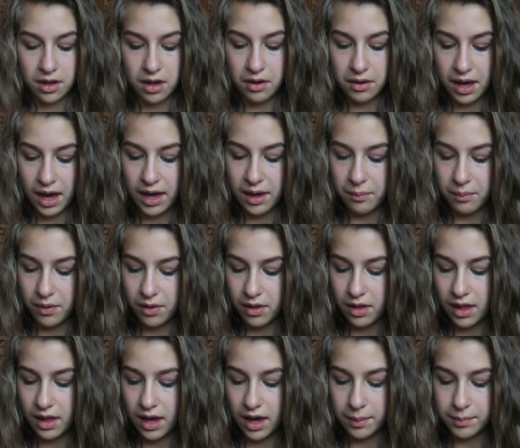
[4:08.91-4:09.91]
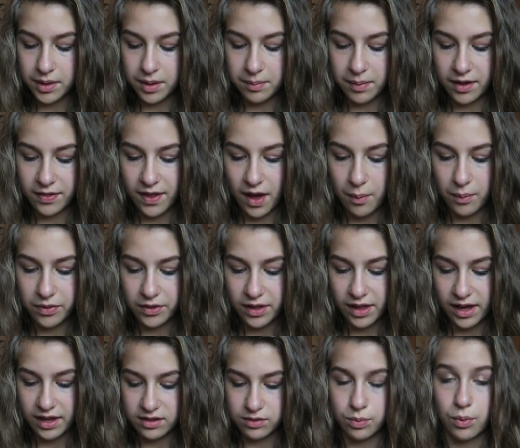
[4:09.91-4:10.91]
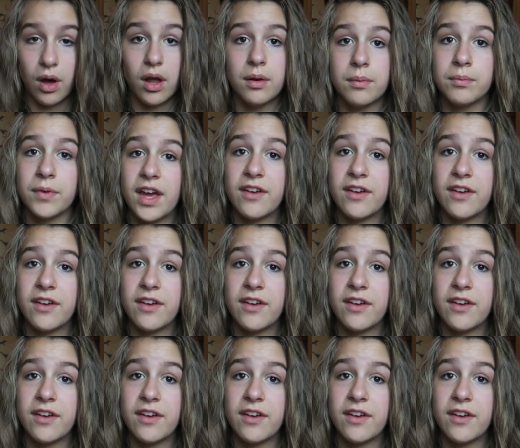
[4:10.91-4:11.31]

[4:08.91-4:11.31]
Okay, well, I'm gonna make that one the last one.